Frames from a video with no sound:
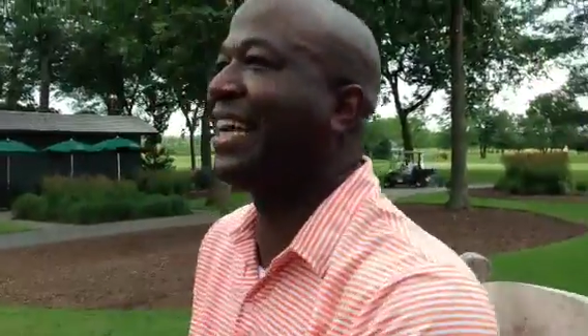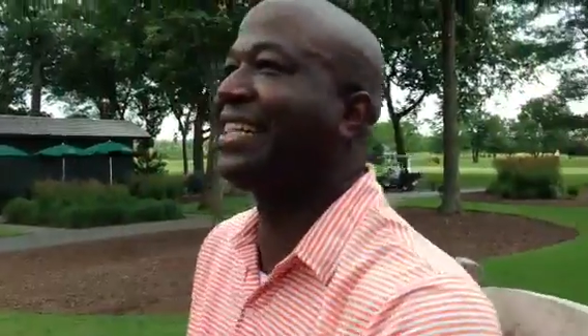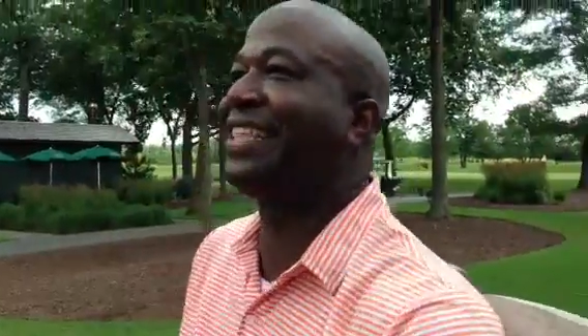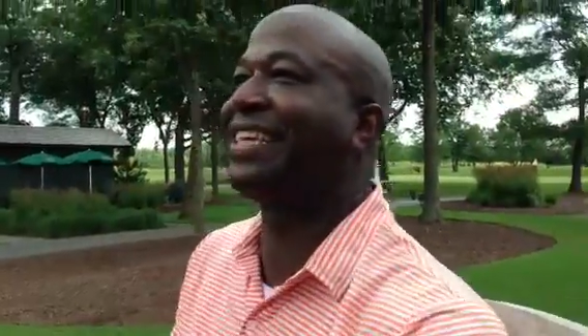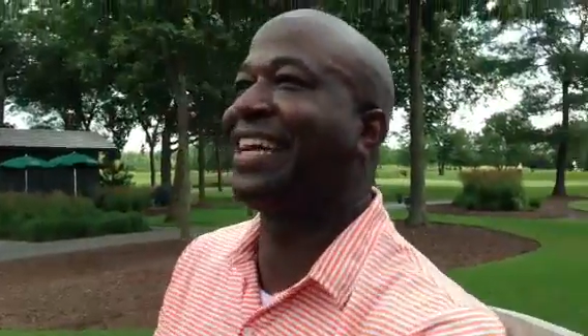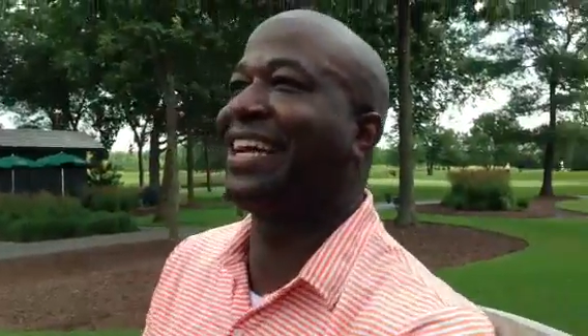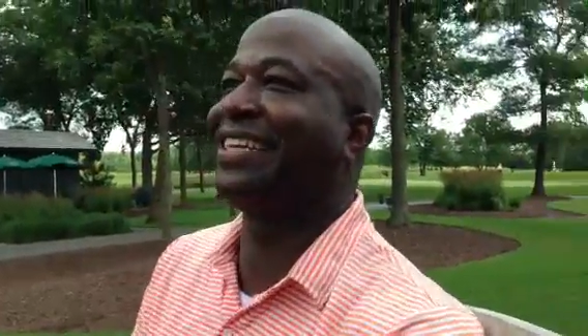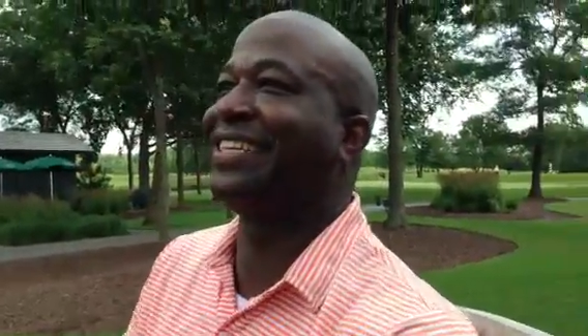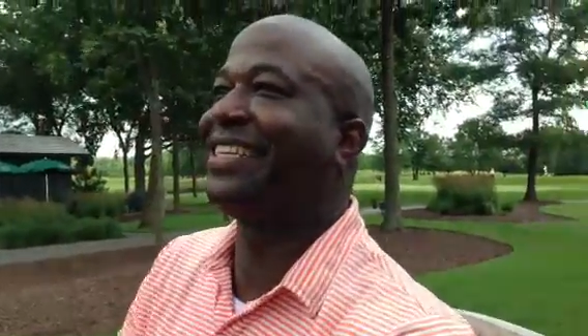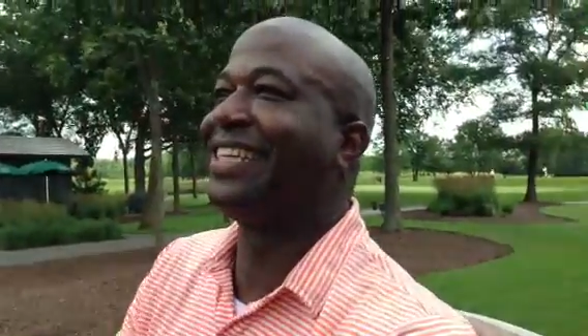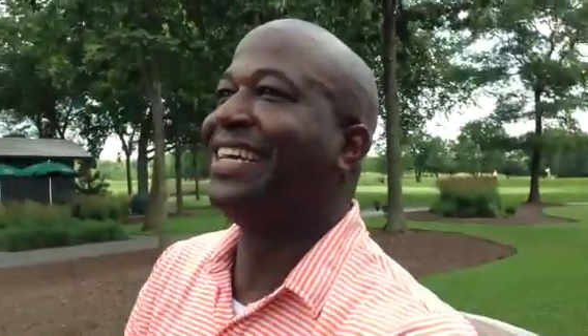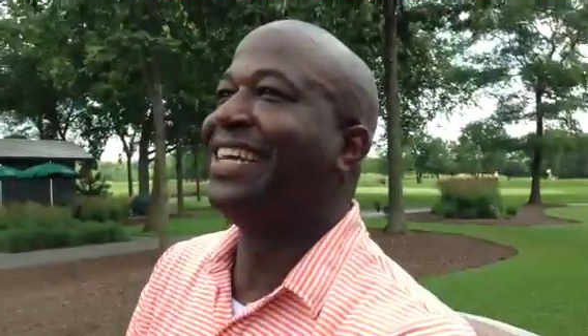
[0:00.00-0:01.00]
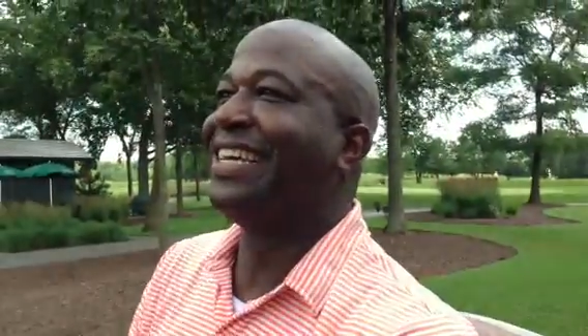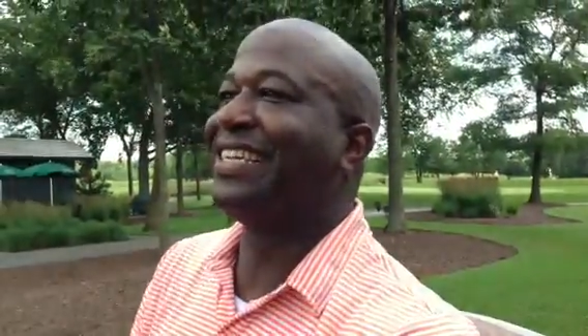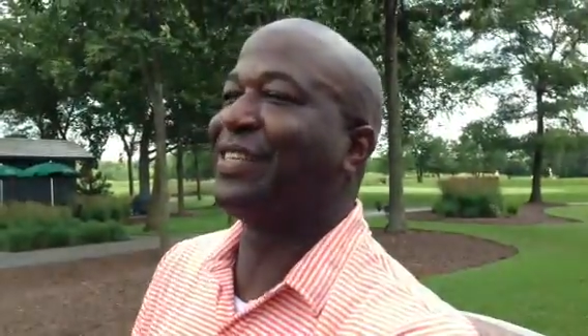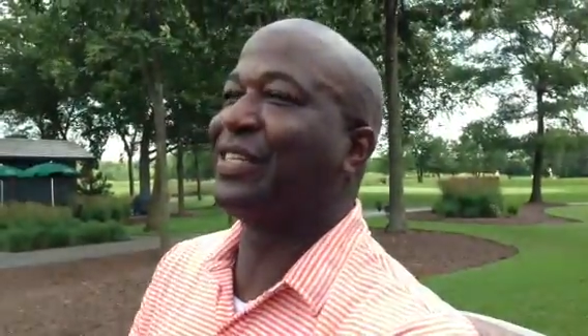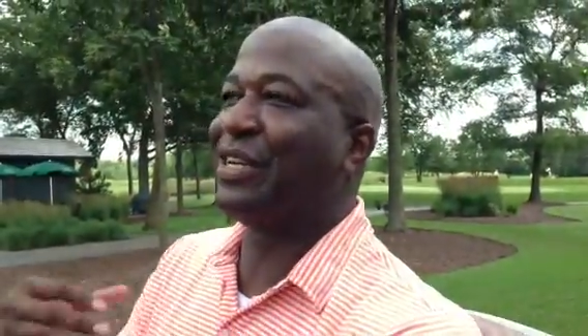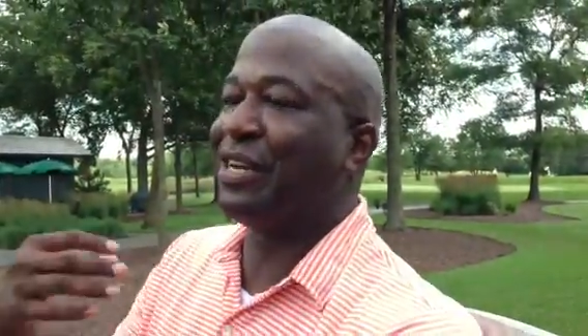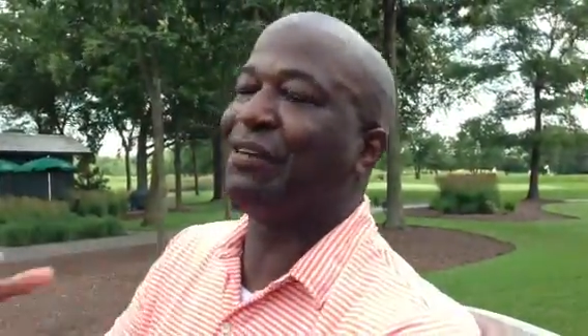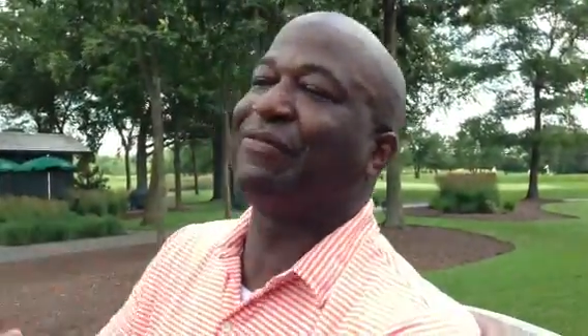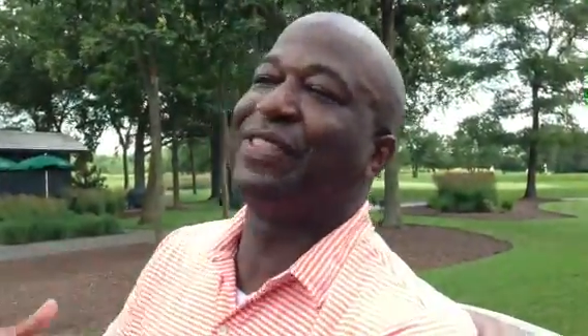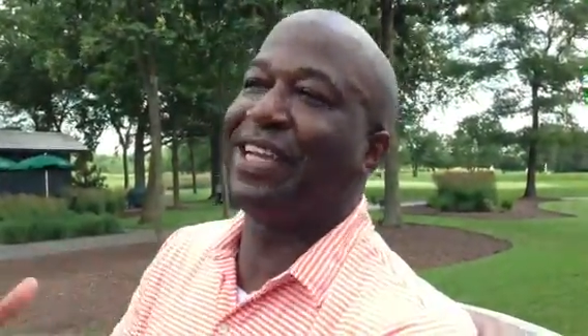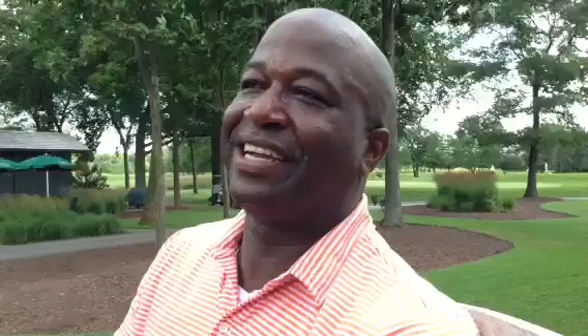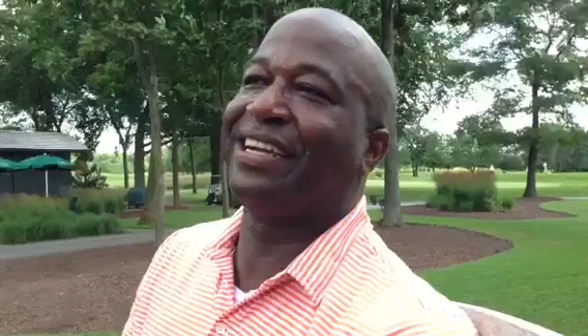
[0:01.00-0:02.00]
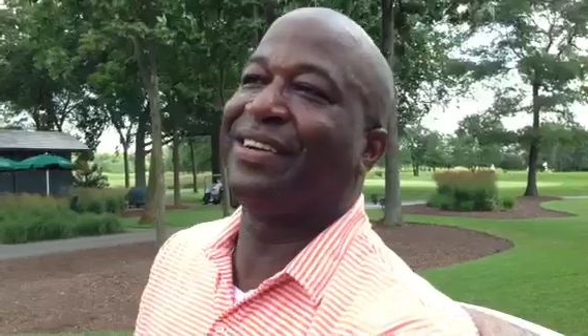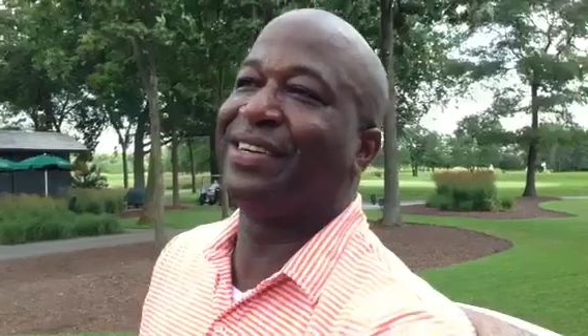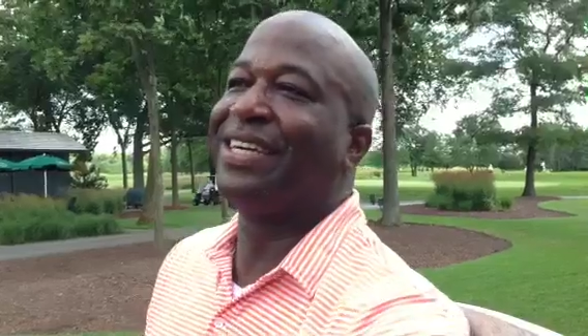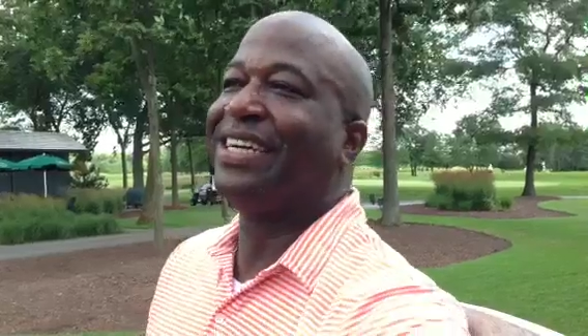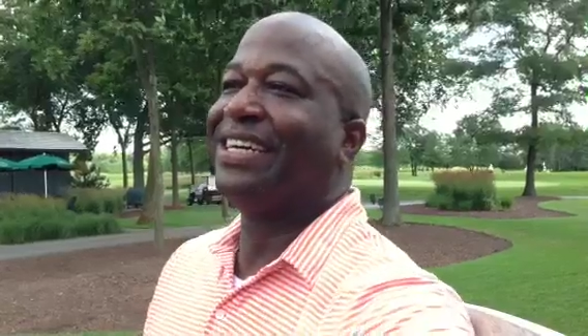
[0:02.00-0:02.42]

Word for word: I think I, there's enough there